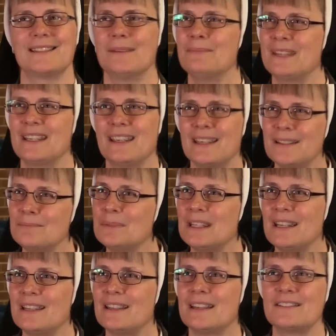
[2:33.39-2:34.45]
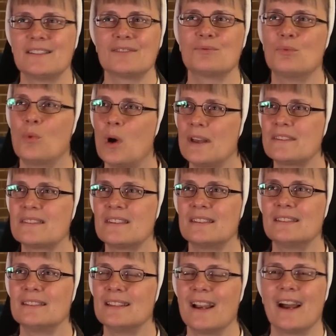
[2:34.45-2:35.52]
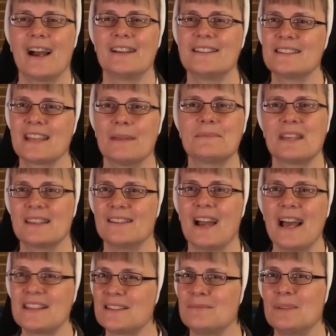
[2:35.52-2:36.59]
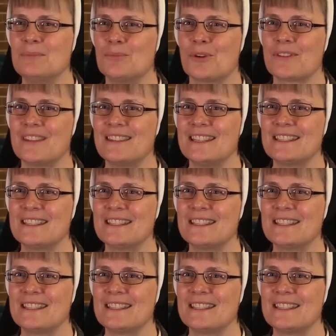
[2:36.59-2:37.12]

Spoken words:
something in me that just wasn't, I just kept saying there has to be more than